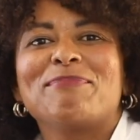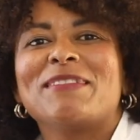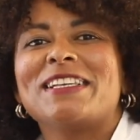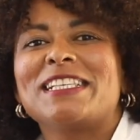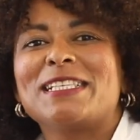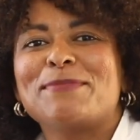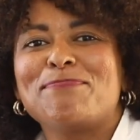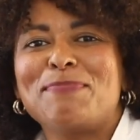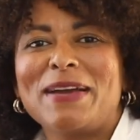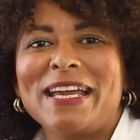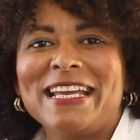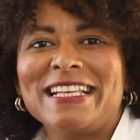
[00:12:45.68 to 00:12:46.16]

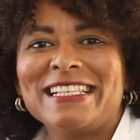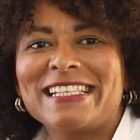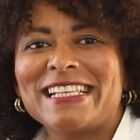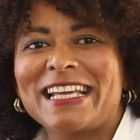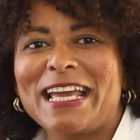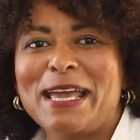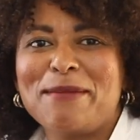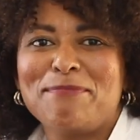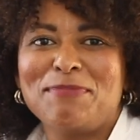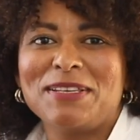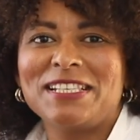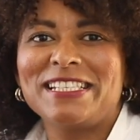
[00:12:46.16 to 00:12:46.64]
Spain's
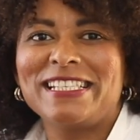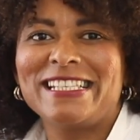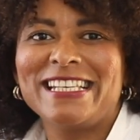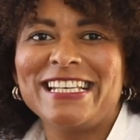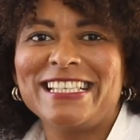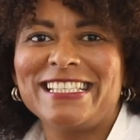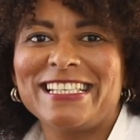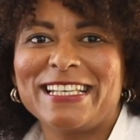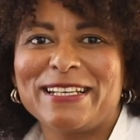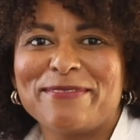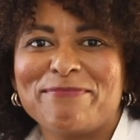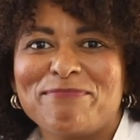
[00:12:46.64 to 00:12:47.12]
happiest
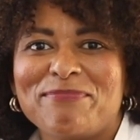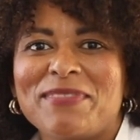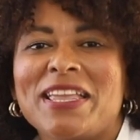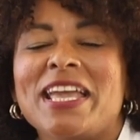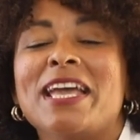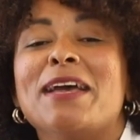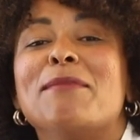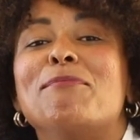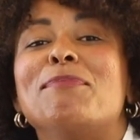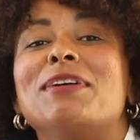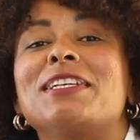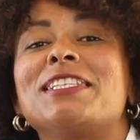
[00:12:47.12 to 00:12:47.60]
city.
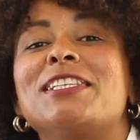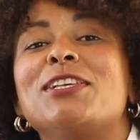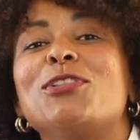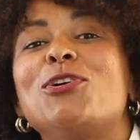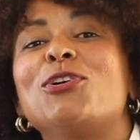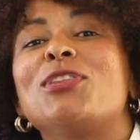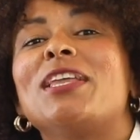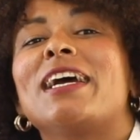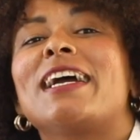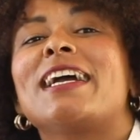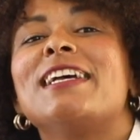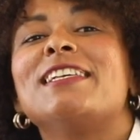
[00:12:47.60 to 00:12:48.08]

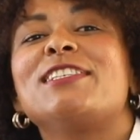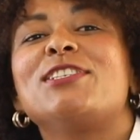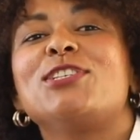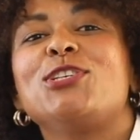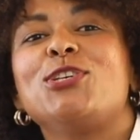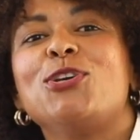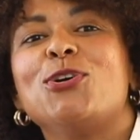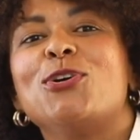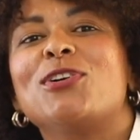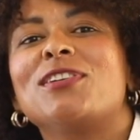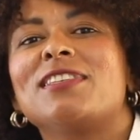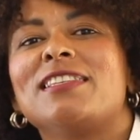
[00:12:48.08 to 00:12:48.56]
Barcelona has
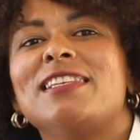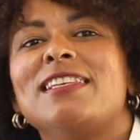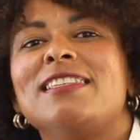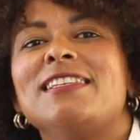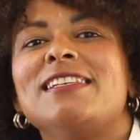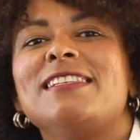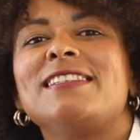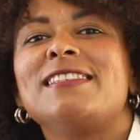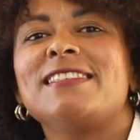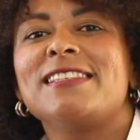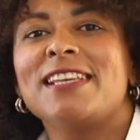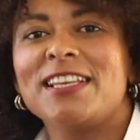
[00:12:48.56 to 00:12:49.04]
earned the
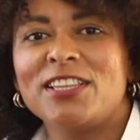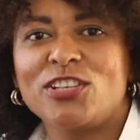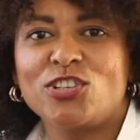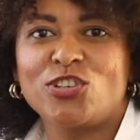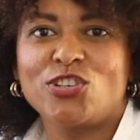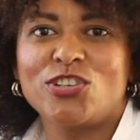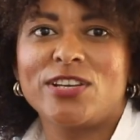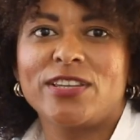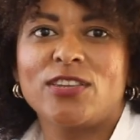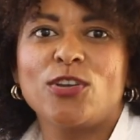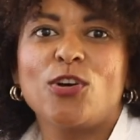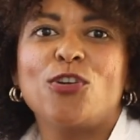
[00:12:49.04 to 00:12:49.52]

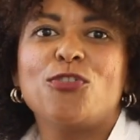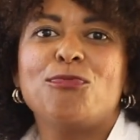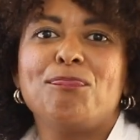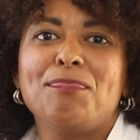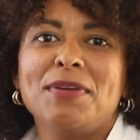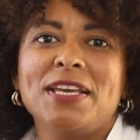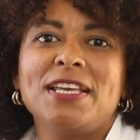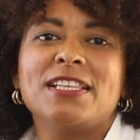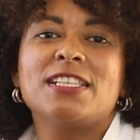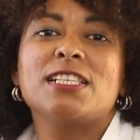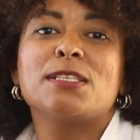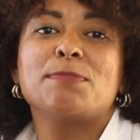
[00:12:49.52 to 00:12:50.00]
distinction of
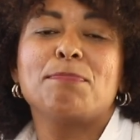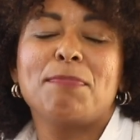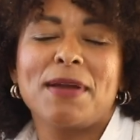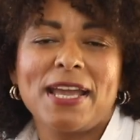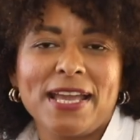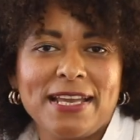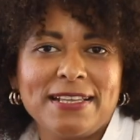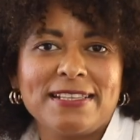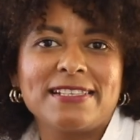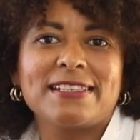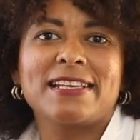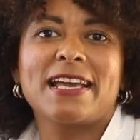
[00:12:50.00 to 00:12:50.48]
being
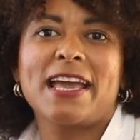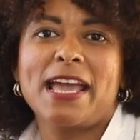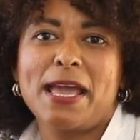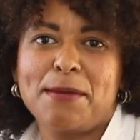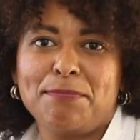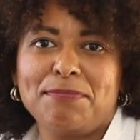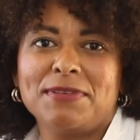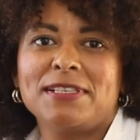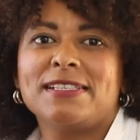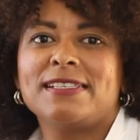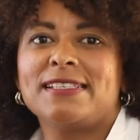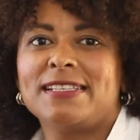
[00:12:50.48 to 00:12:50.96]
Spain's
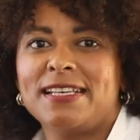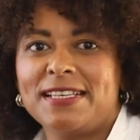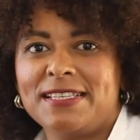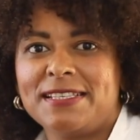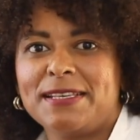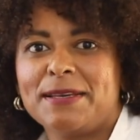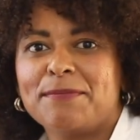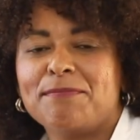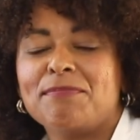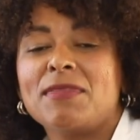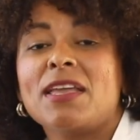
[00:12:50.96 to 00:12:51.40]
happiest city.